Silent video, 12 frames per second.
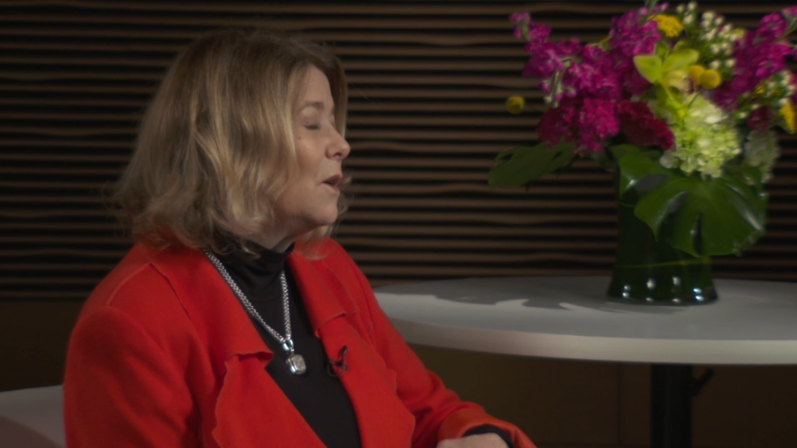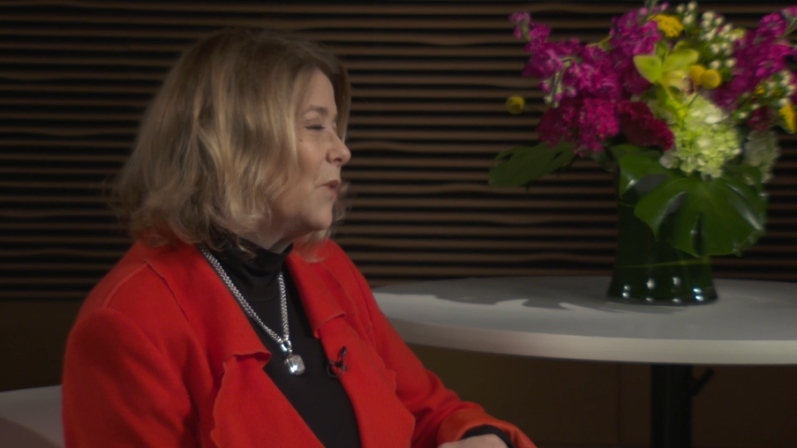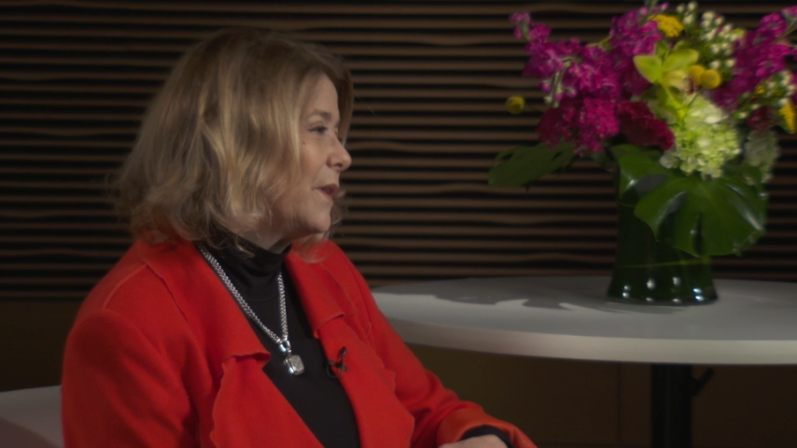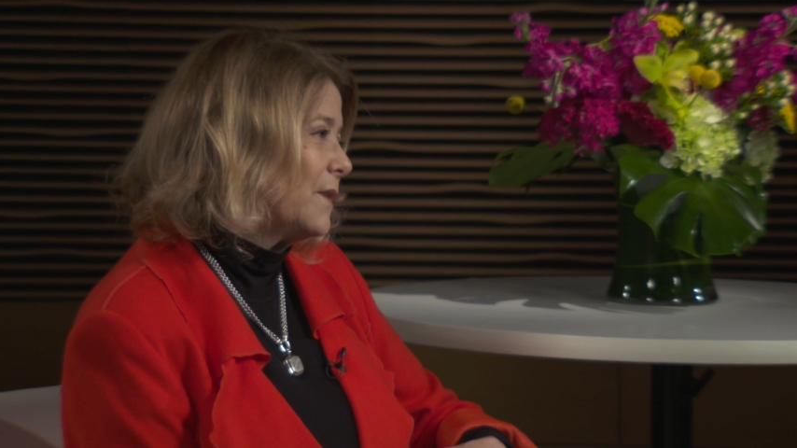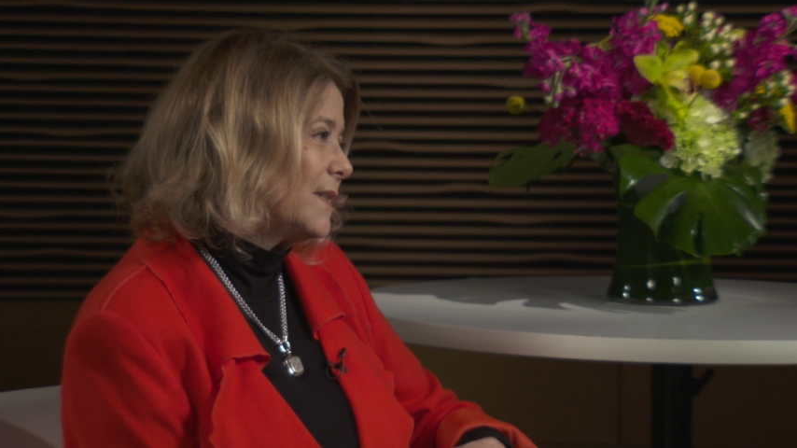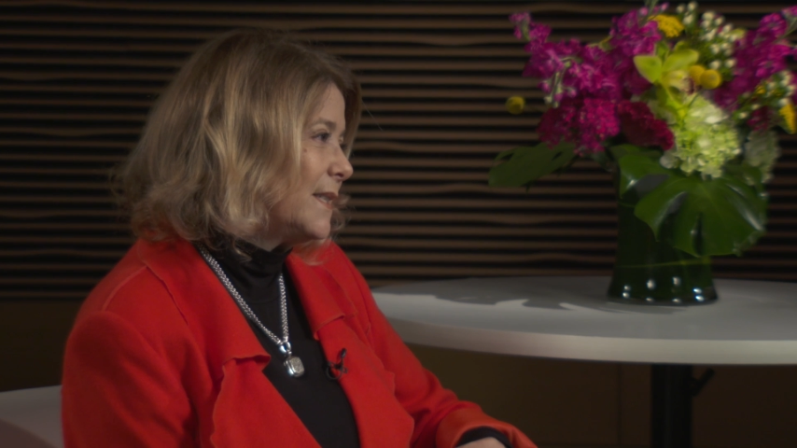
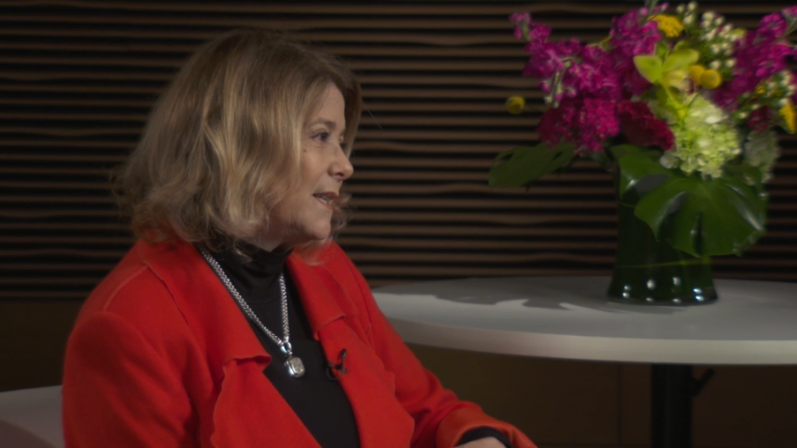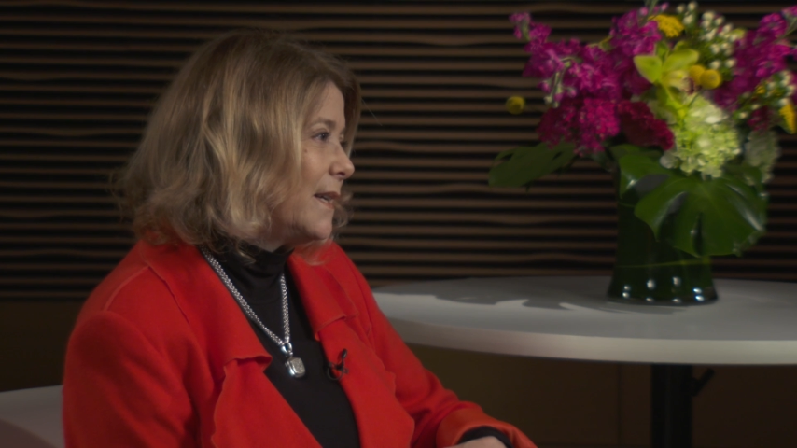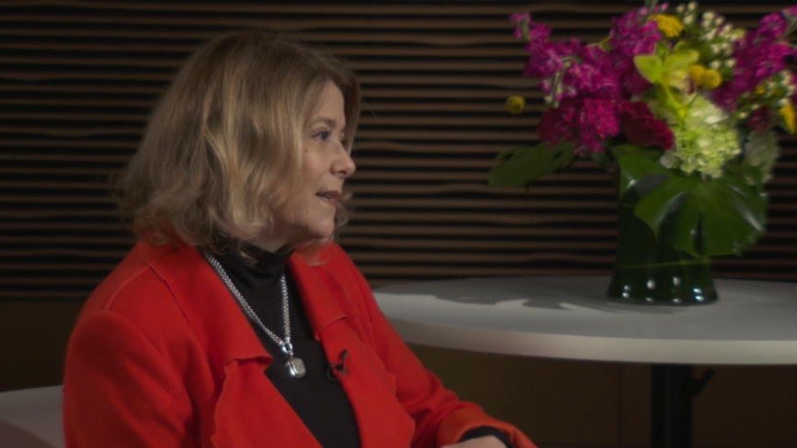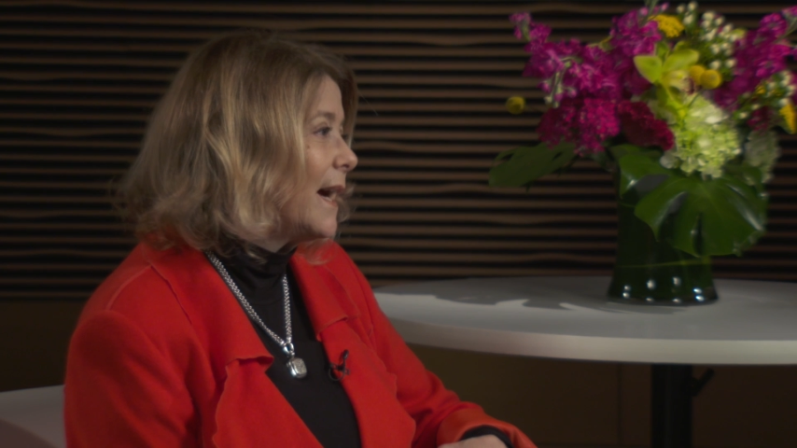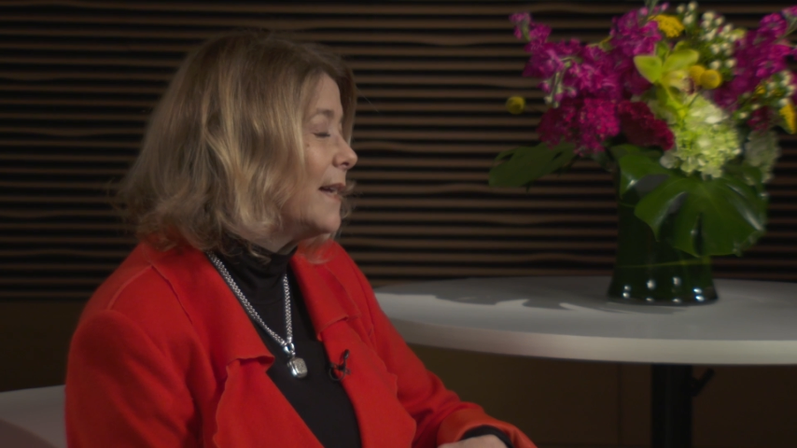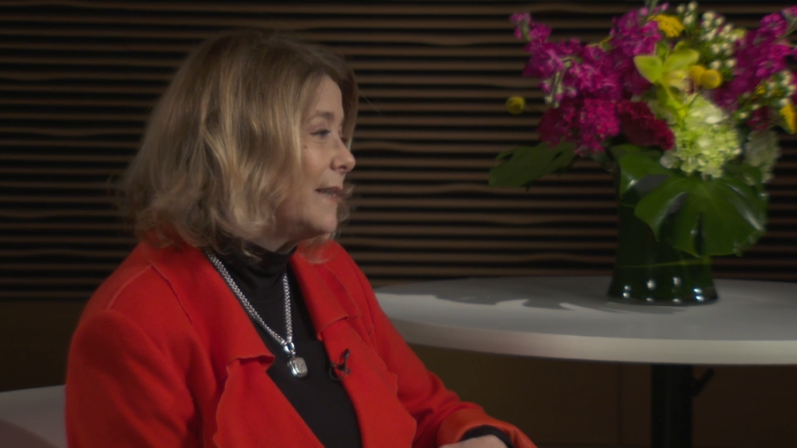when they're
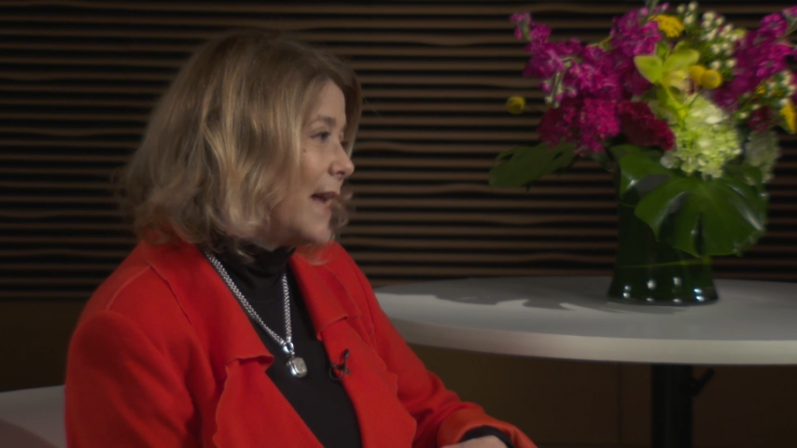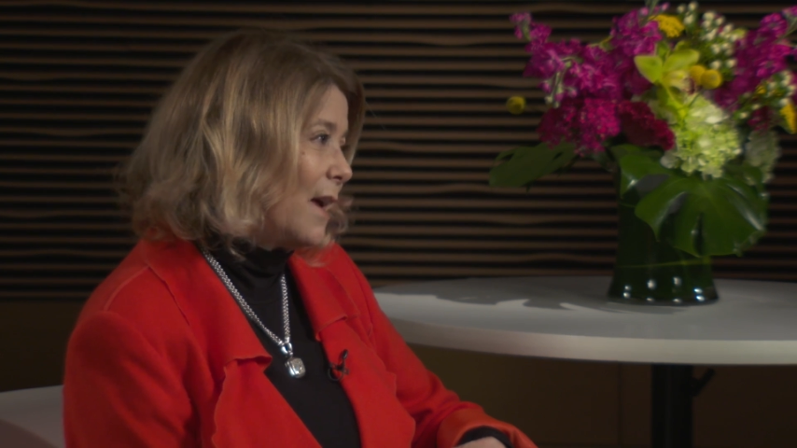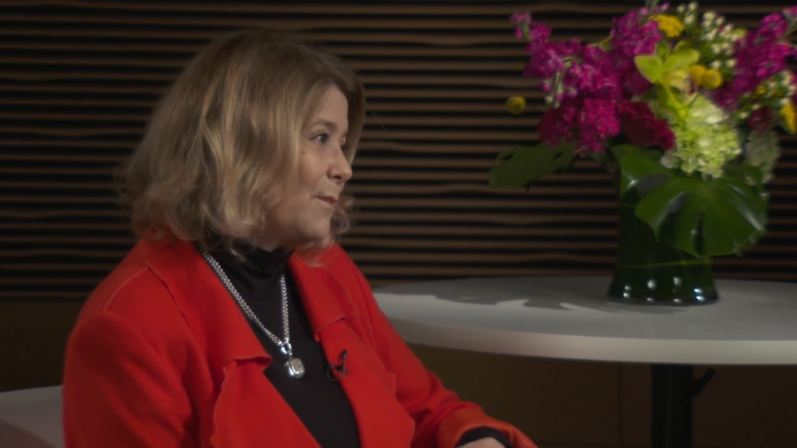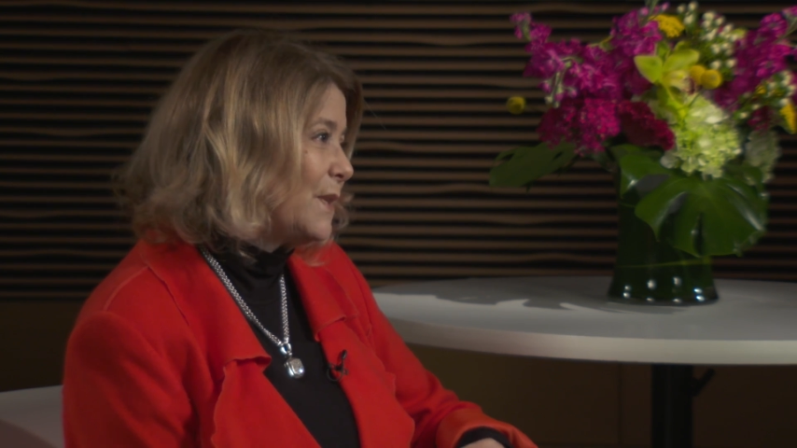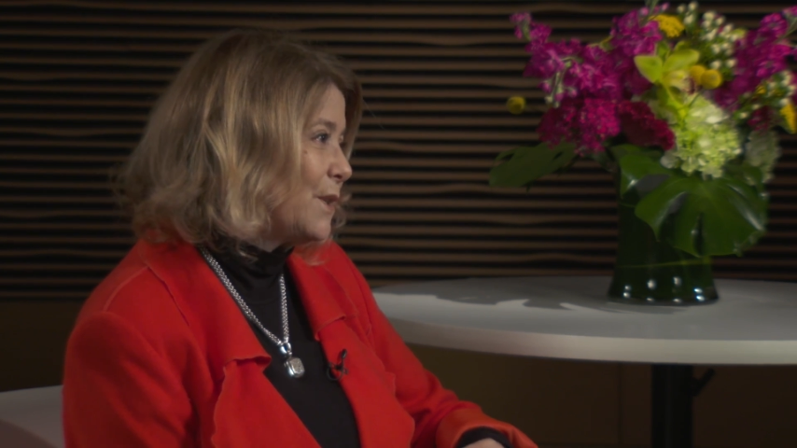seeing a NAMS